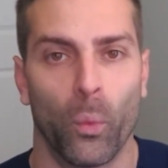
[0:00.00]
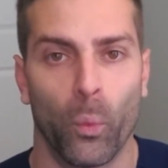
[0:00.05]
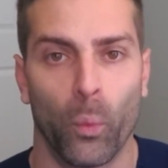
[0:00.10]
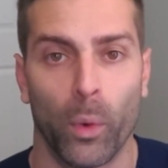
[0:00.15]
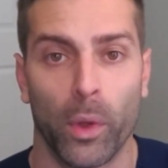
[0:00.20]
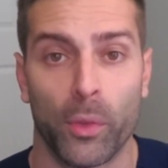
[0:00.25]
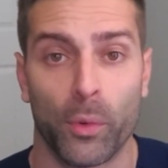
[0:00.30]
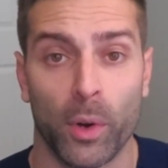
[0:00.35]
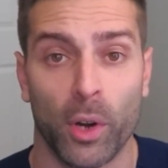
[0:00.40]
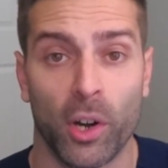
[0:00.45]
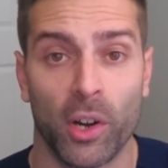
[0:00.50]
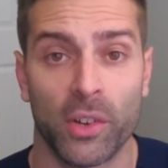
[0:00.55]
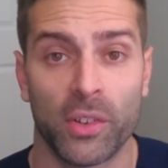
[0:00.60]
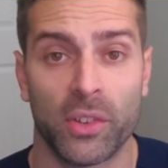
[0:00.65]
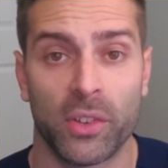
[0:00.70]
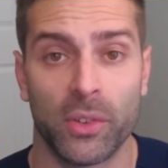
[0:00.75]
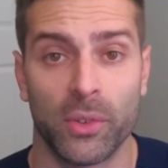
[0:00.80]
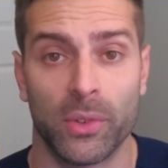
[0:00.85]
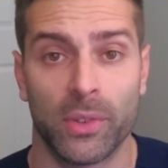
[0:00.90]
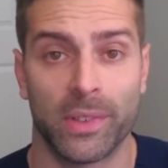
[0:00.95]
With regards
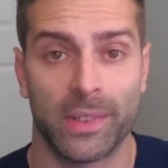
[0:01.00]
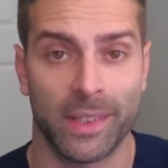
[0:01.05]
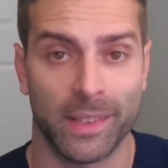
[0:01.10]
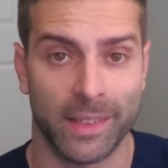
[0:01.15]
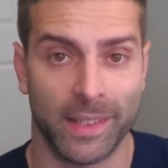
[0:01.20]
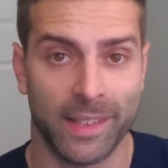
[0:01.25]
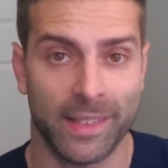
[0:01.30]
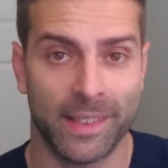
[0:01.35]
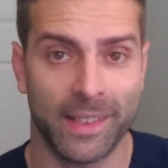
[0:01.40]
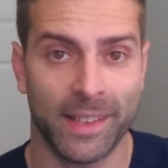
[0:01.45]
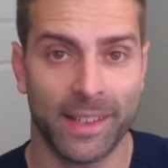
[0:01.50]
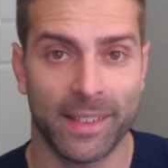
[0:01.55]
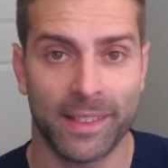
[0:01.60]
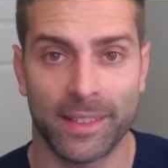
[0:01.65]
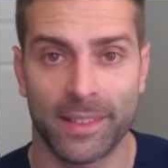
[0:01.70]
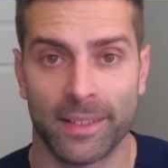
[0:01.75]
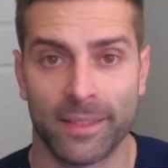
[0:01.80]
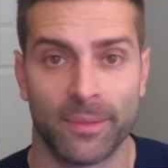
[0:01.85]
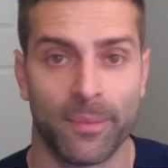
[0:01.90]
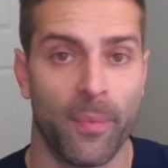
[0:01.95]
to
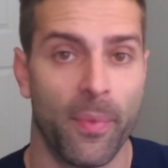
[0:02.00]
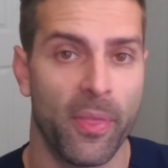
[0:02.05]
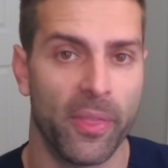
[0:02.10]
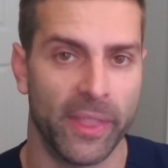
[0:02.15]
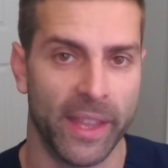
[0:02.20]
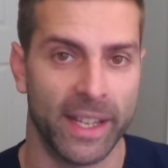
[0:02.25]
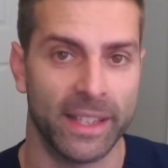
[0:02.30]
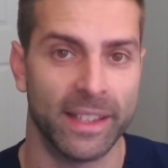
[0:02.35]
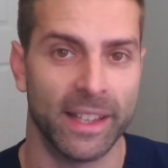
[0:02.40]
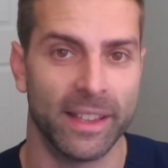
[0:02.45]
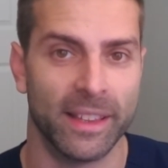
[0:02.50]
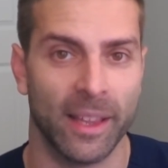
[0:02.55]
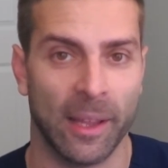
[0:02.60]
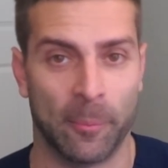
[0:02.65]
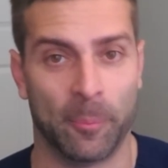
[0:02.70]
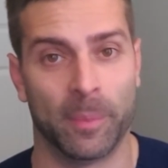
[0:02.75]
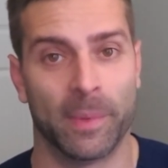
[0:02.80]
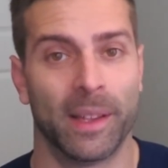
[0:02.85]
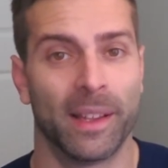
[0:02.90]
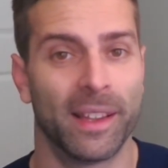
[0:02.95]
statistics, they did
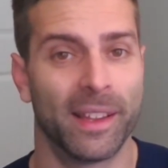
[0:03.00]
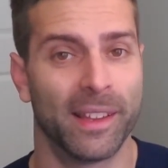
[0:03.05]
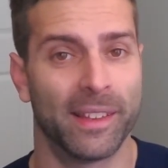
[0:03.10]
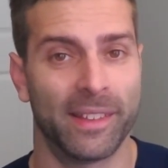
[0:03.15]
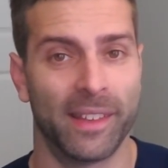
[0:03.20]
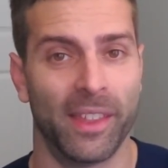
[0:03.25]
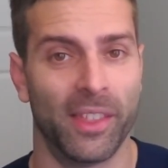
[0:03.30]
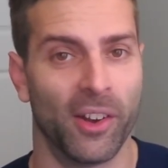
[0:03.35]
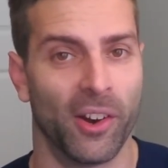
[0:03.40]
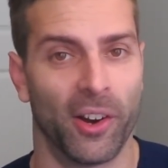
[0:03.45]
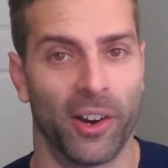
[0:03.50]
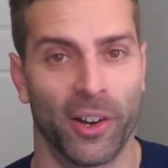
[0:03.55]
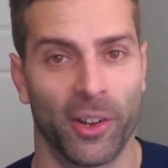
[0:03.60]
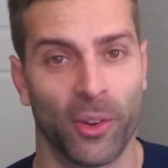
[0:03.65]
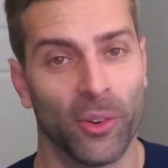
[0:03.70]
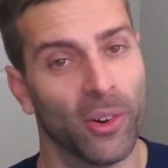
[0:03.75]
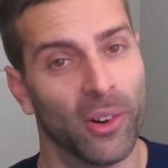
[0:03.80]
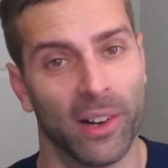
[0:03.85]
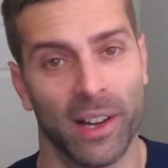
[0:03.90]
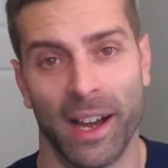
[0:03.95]
them see the
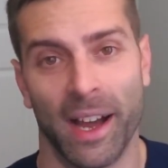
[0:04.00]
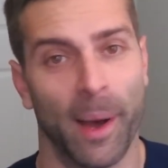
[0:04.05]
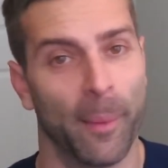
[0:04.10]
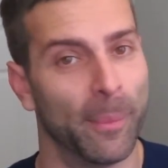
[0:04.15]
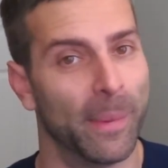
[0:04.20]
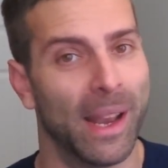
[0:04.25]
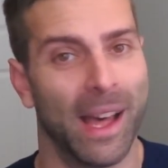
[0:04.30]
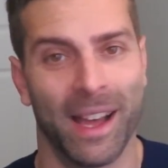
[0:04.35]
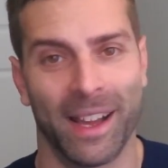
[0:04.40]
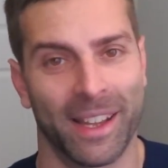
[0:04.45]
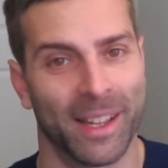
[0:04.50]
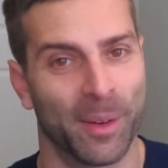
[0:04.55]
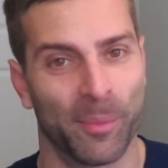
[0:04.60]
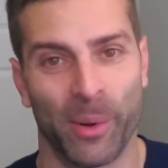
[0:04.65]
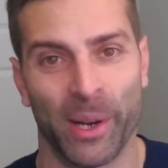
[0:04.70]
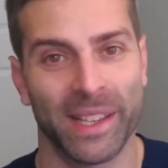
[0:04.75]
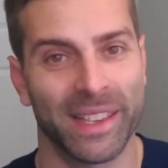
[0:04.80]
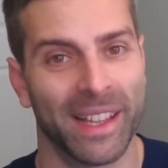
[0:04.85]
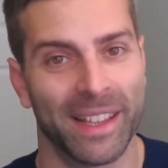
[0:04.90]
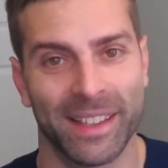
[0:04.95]
article. I'm not going to
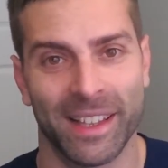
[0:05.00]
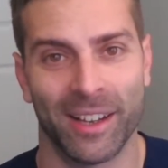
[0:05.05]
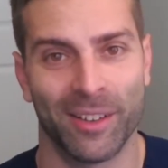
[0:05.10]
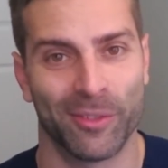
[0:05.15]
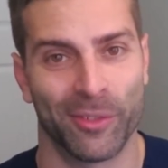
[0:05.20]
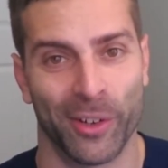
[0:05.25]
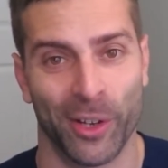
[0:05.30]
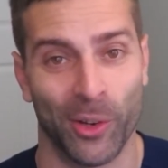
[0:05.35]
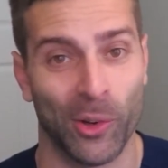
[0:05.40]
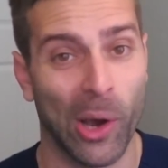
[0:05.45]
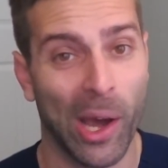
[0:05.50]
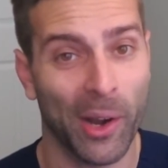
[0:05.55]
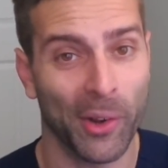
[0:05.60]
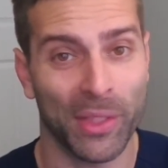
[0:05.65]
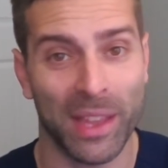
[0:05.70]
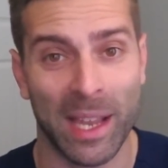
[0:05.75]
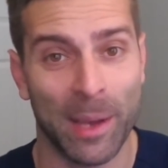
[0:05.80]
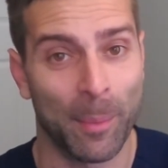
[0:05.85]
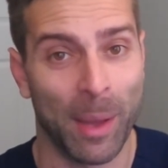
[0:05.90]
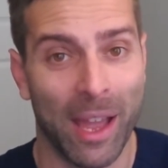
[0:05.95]
break that down for you. I don't
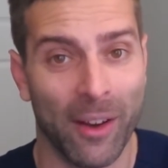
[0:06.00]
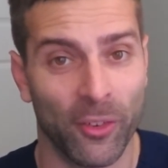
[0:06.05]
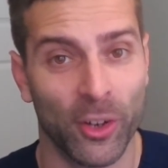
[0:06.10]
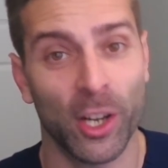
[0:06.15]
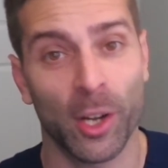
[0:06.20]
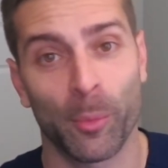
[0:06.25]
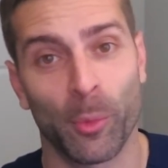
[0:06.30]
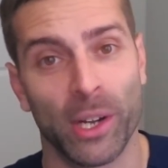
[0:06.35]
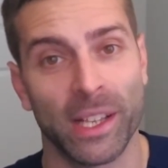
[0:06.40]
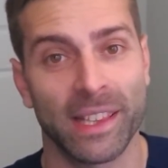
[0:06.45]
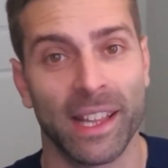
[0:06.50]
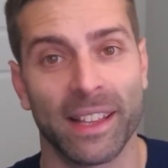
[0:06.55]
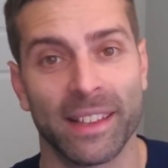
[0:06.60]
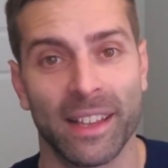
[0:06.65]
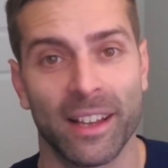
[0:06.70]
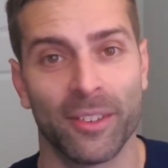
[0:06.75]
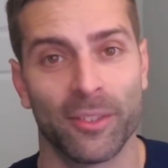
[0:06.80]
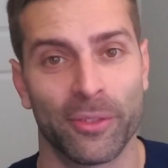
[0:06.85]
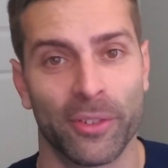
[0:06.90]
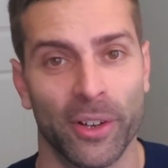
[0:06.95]
think I'm ever going to break that
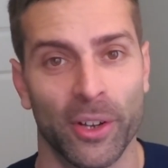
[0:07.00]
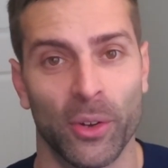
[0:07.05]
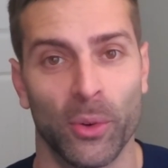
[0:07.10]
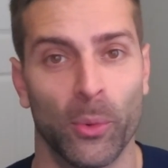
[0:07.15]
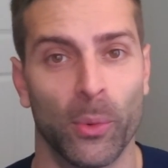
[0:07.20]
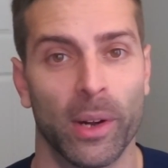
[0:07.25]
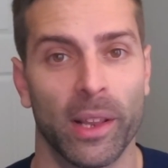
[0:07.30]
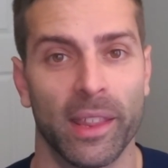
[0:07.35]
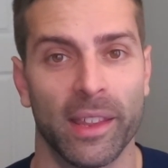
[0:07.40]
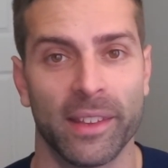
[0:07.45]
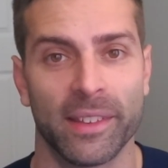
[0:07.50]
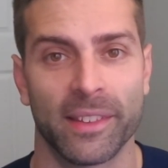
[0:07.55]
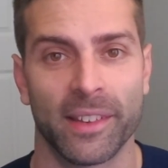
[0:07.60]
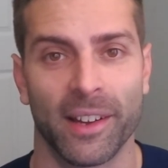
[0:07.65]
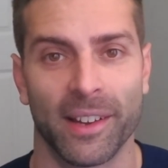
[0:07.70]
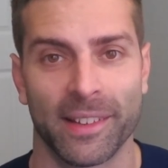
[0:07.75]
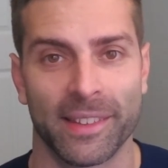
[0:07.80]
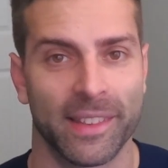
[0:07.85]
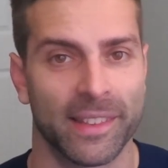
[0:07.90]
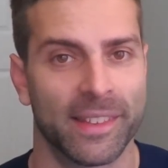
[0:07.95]
down for you in one of these
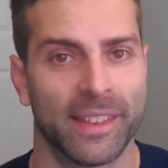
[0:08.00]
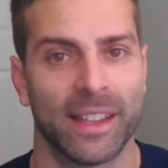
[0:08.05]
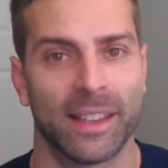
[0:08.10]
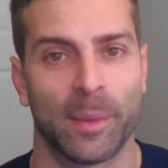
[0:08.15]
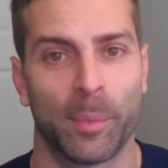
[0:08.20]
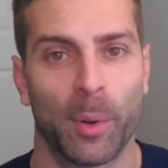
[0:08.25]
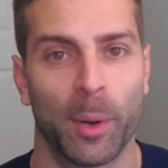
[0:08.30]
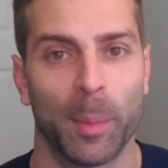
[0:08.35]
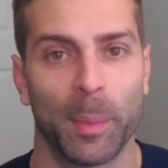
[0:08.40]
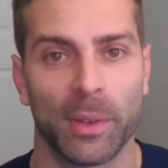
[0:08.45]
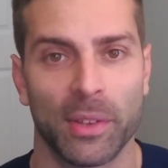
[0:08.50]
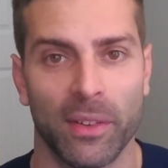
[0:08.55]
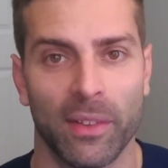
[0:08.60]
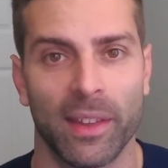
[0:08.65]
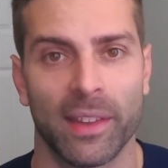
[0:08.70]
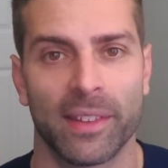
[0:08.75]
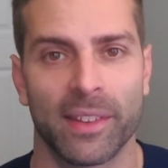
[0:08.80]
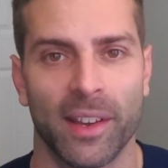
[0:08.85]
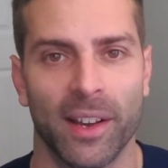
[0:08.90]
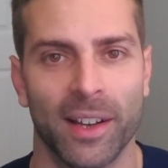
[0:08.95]
talks. That's not the purpose of
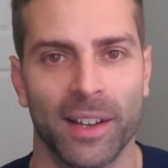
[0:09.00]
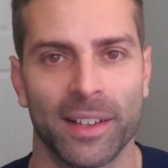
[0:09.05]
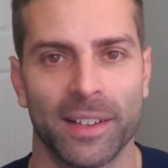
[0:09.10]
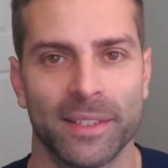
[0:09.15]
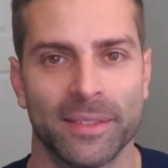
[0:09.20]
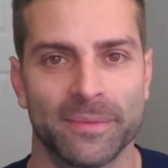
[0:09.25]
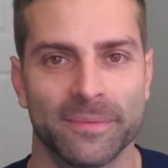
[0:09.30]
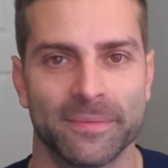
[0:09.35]
this talk.